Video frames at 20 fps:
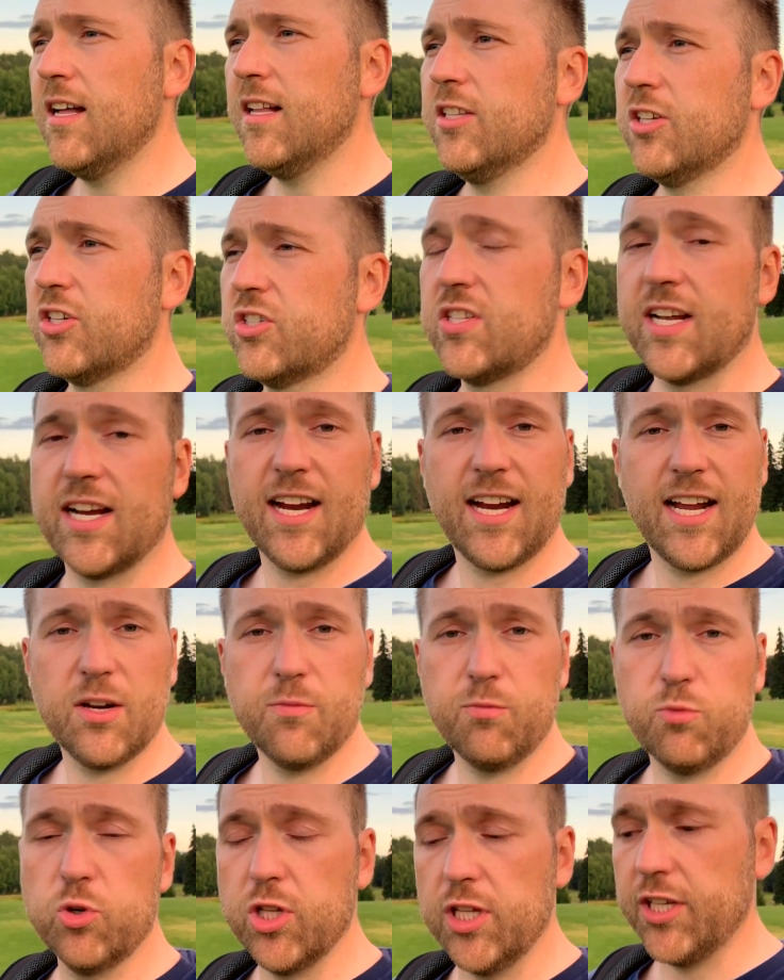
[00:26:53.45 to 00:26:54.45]
Looks like I got a
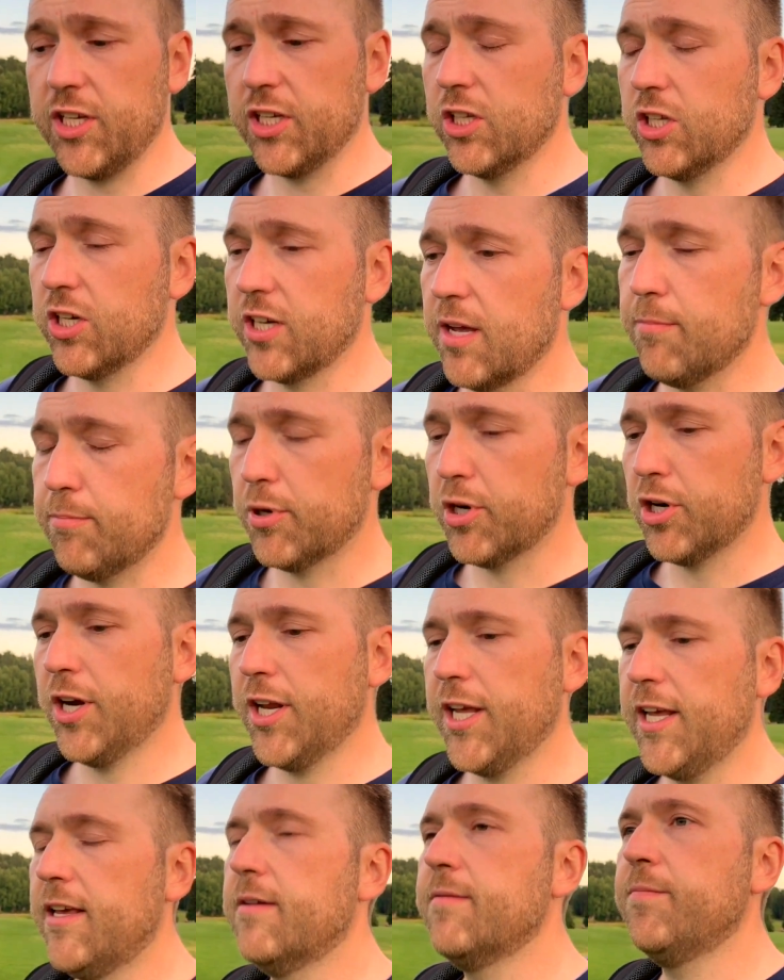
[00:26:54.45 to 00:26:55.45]
really good look at
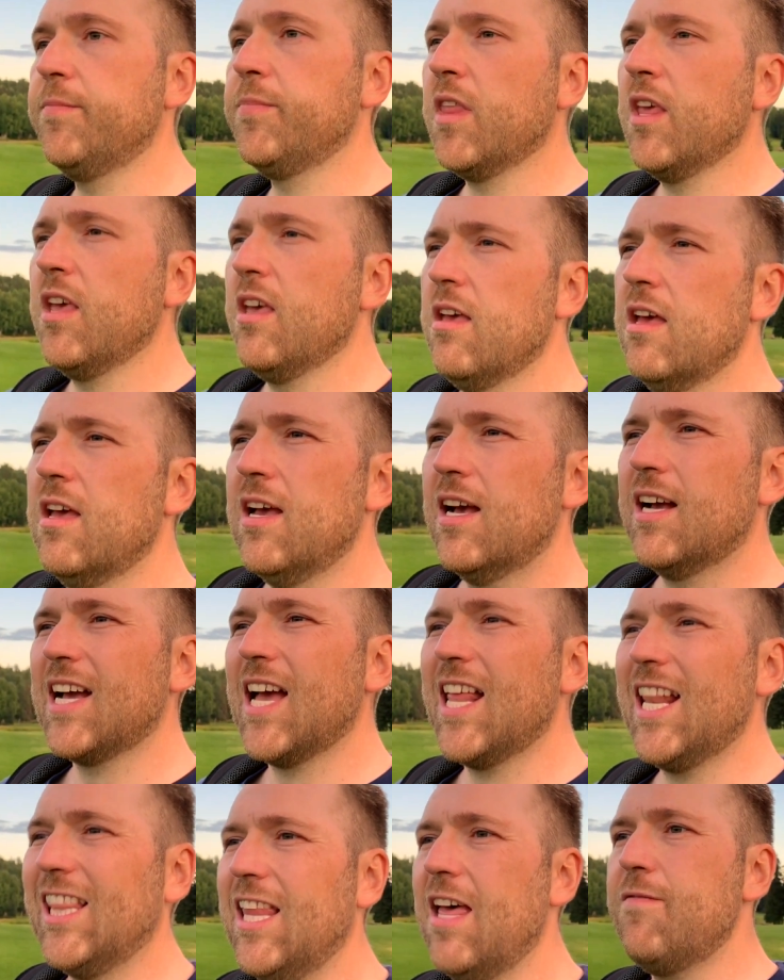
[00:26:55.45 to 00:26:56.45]
birdie.
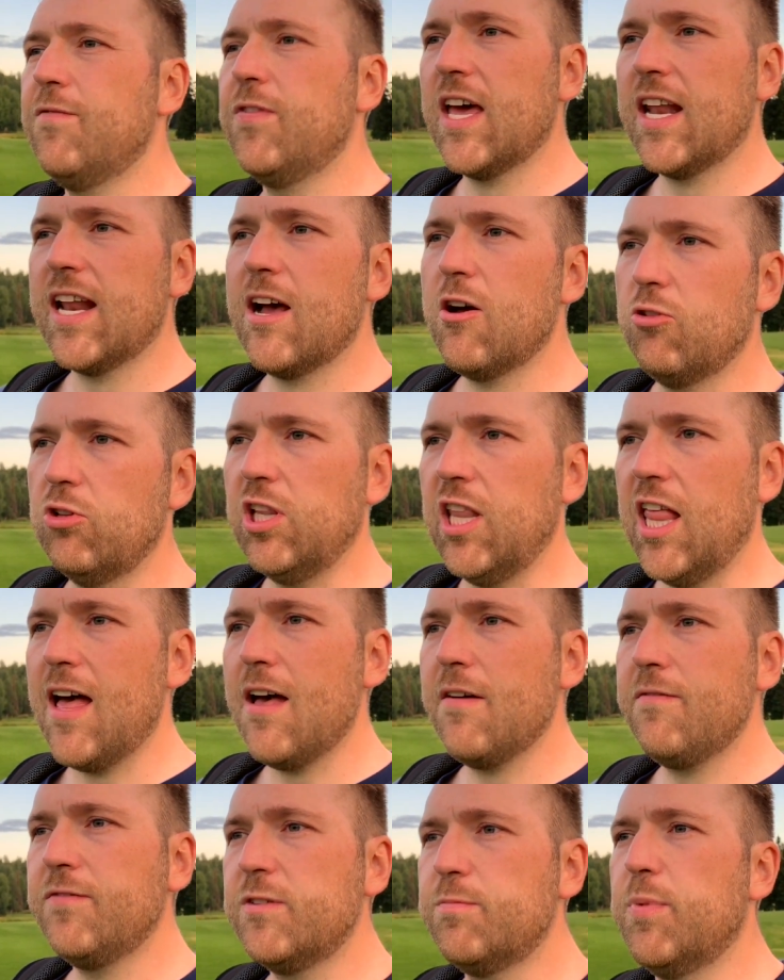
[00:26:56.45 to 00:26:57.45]
Kind of left that out
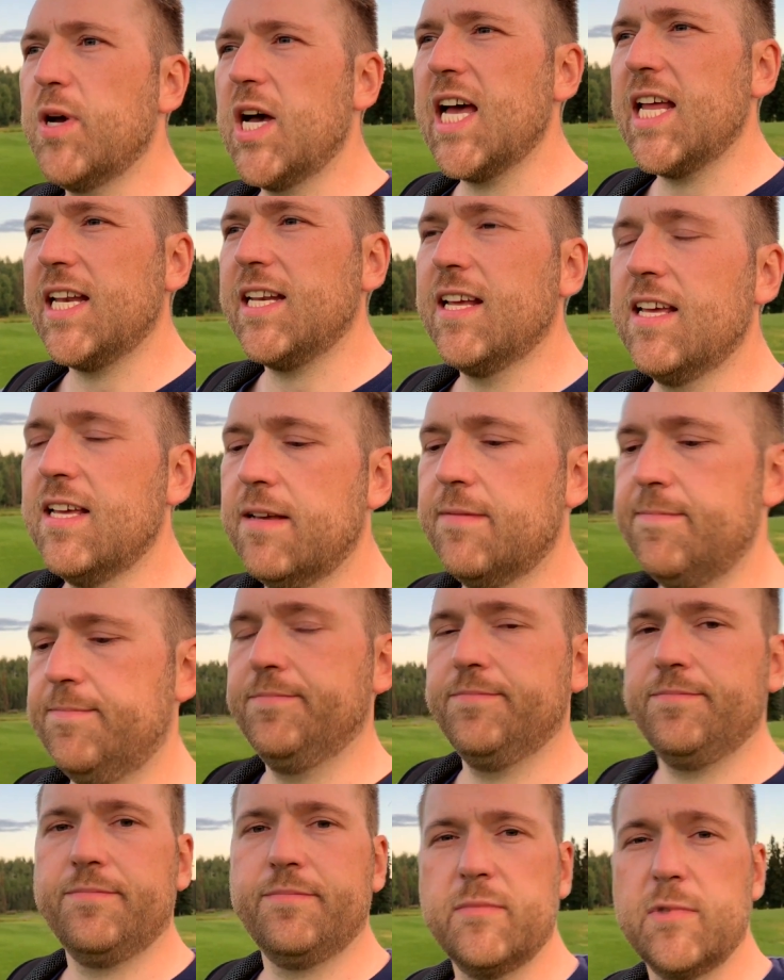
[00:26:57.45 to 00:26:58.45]
left, but
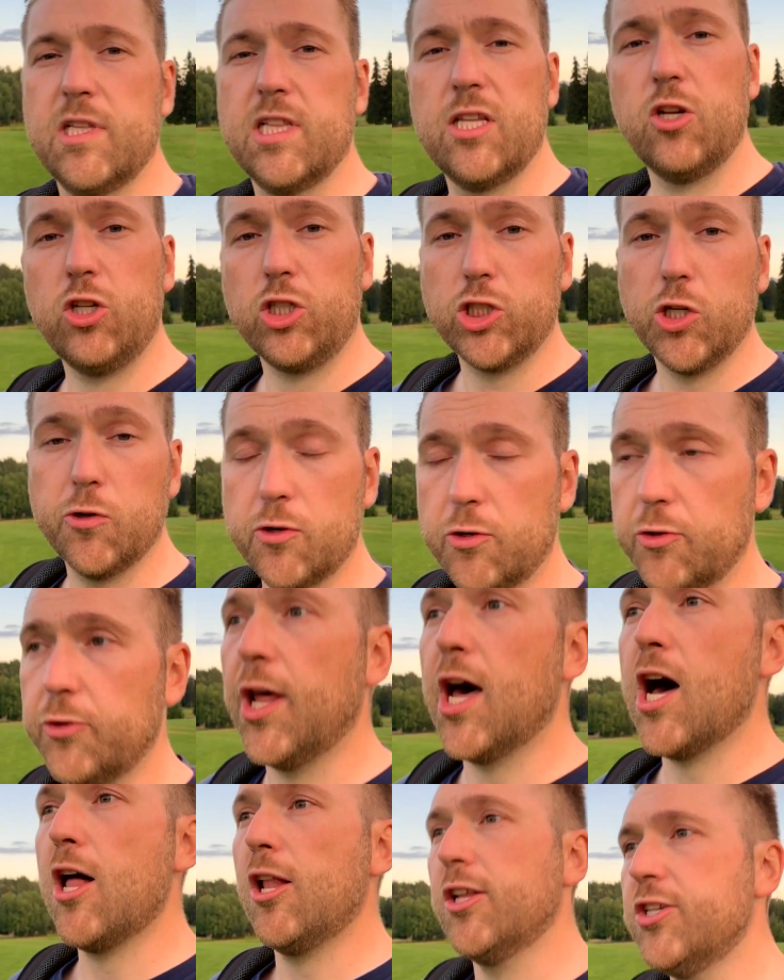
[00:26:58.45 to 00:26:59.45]
little local
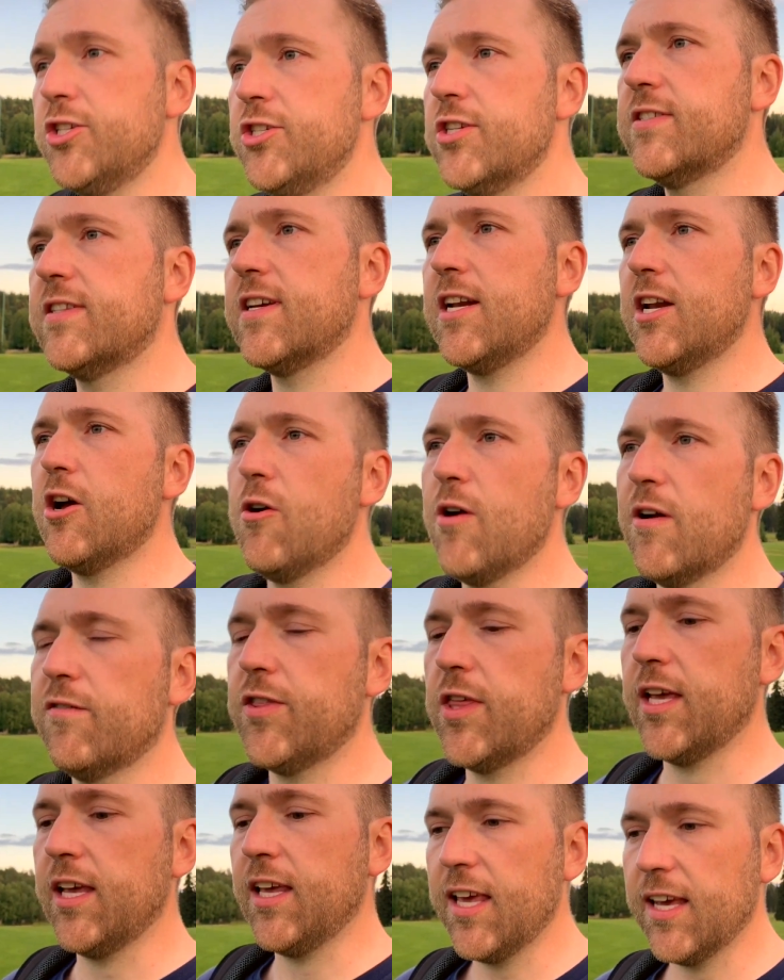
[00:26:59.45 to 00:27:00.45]
knowledge is I know
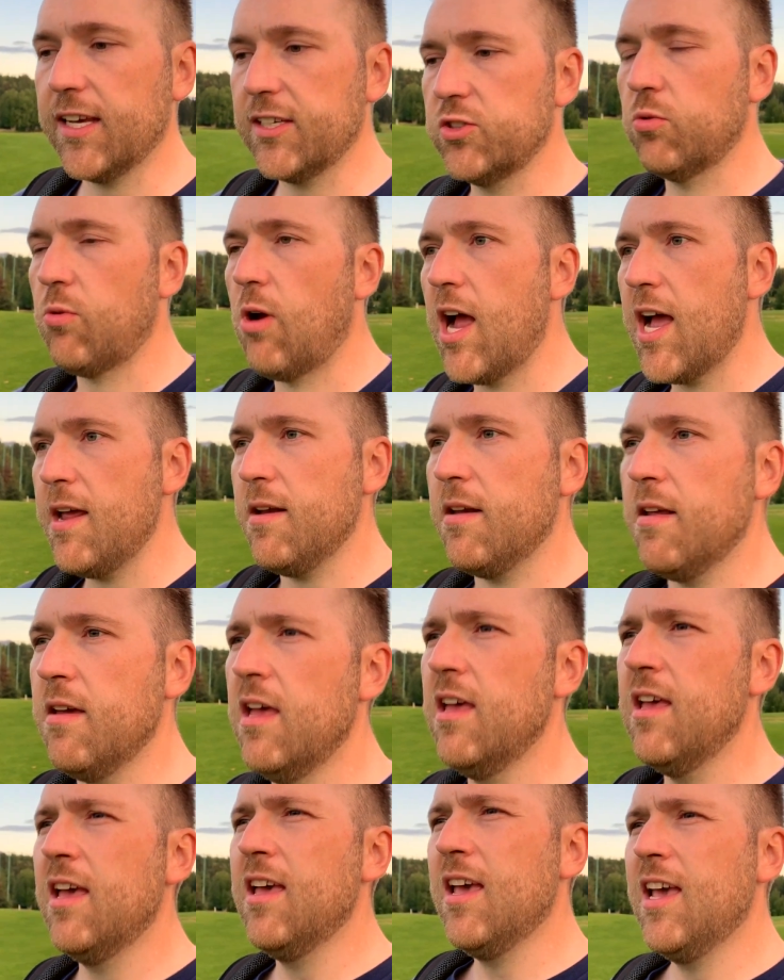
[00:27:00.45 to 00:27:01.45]
everything kicks right.
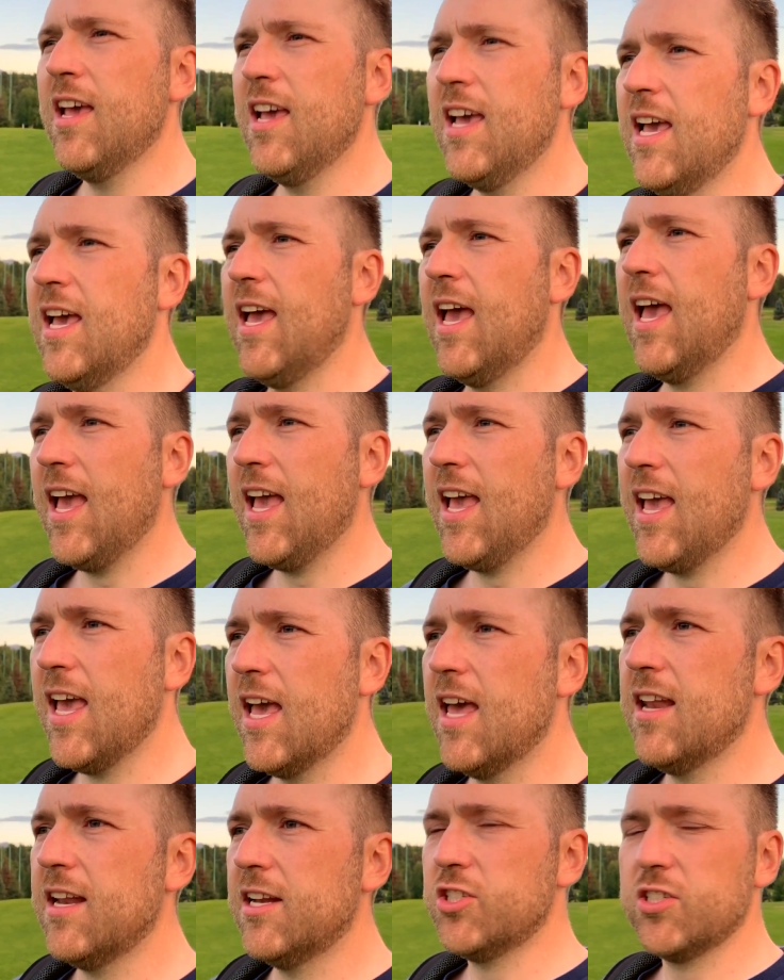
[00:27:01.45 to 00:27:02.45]

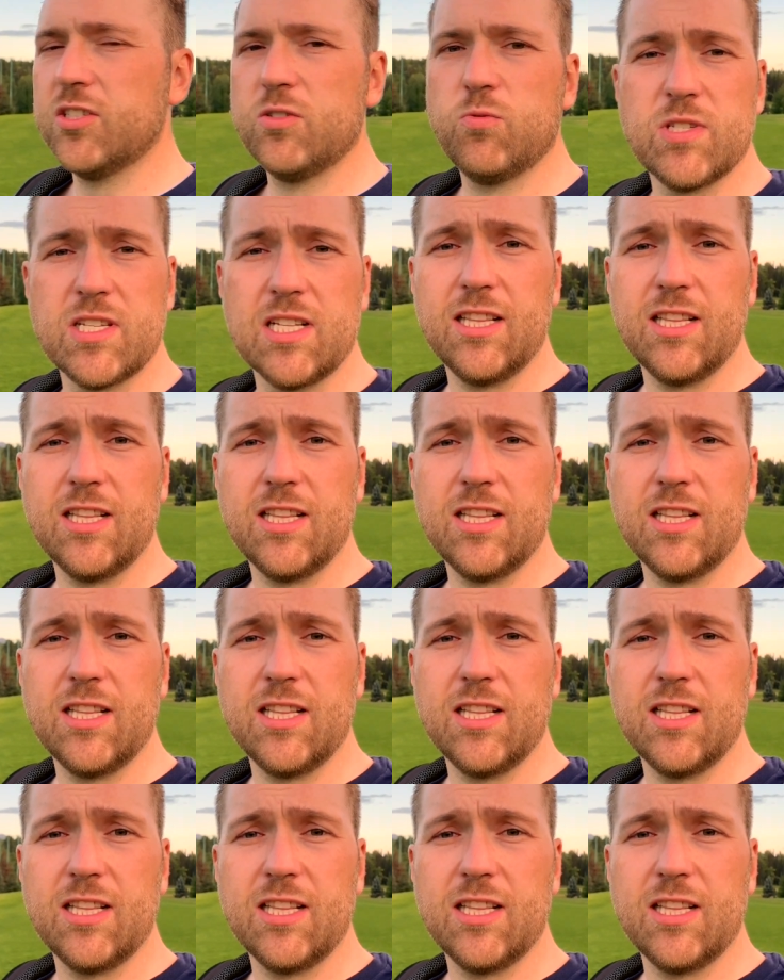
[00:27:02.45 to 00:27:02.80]
And it just was a